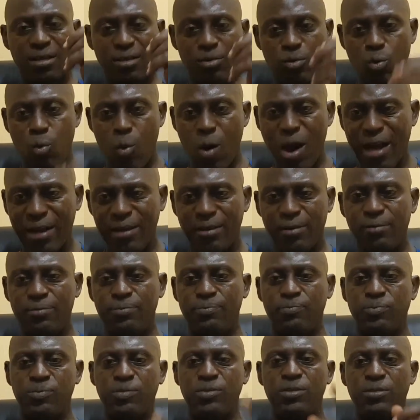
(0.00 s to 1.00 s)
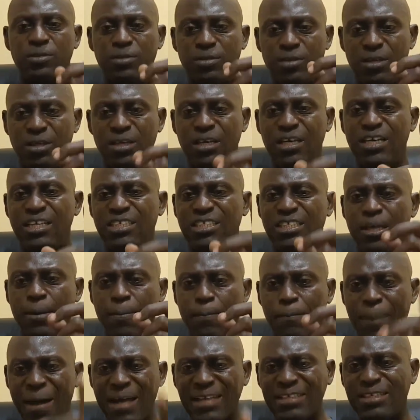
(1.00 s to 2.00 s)
1, it
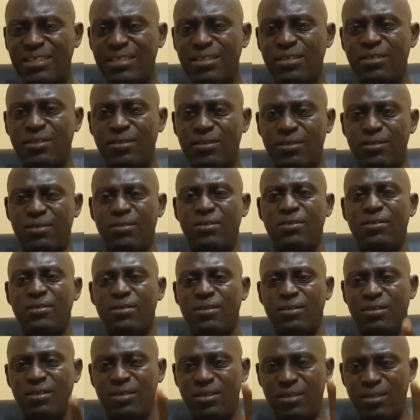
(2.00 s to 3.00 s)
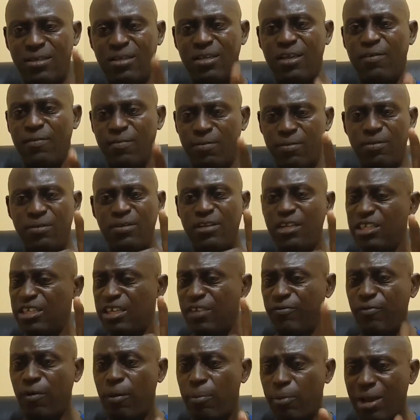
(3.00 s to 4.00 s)
impacts
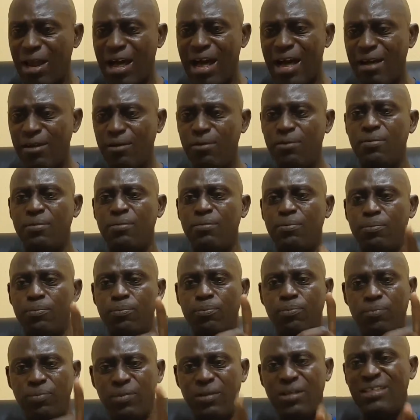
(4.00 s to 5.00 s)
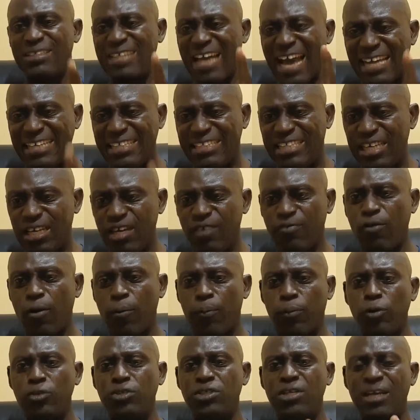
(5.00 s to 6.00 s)
this formula is ideal for
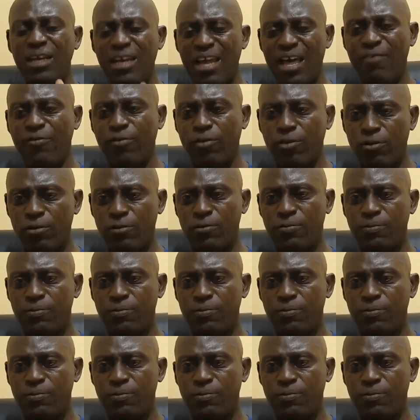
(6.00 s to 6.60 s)
protein level.